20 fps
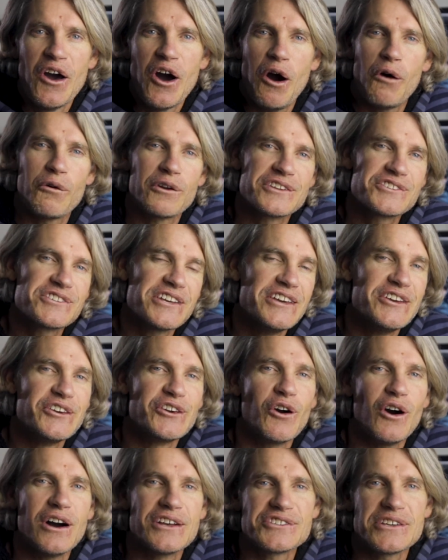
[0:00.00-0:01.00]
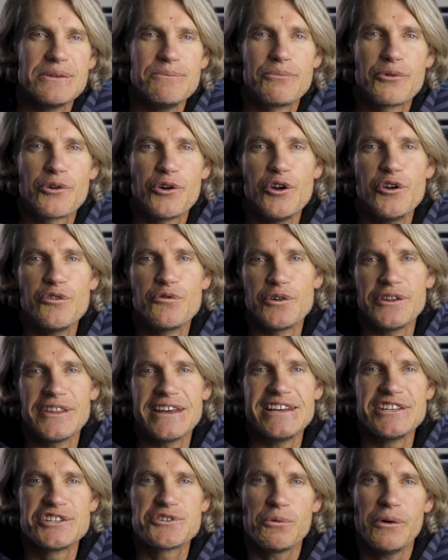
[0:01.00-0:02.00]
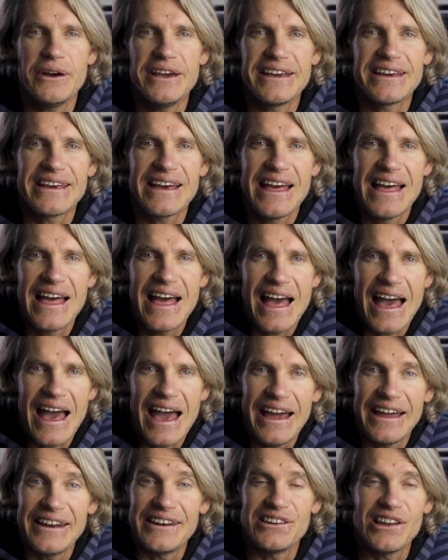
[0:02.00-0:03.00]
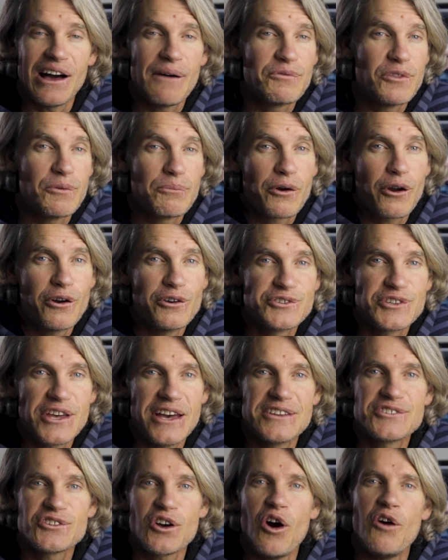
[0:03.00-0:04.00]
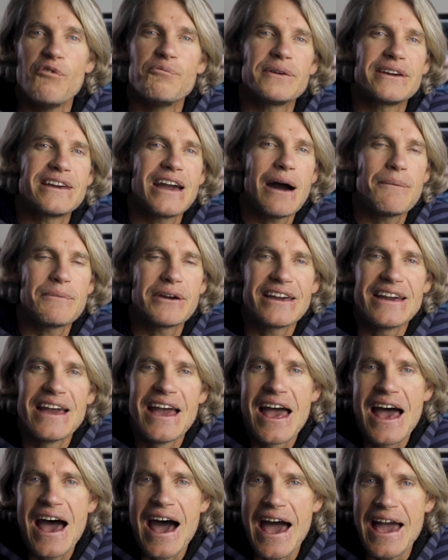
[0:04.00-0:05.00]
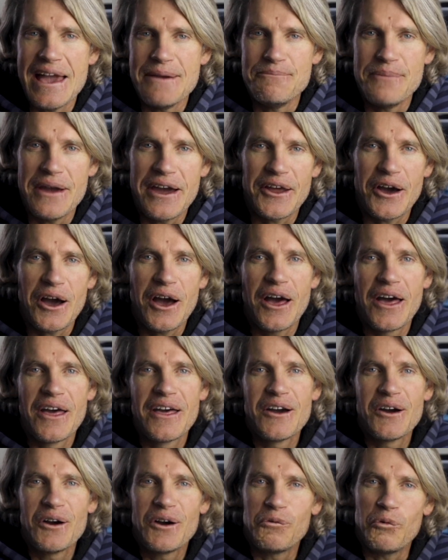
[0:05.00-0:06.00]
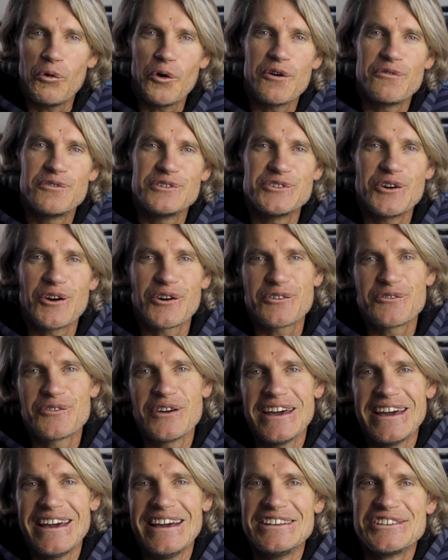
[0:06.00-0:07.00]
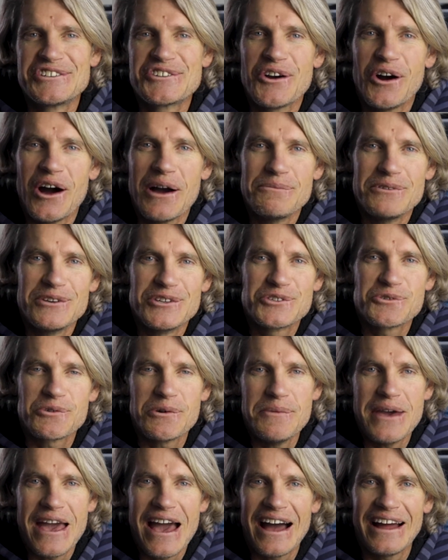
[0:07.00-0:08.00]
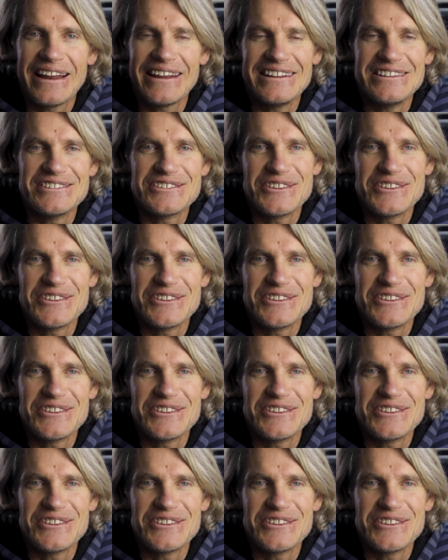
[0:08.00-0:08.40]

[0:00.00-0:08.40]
I want to see you guys improve with each week and love the process of becoming a better water photographer each time you swim out into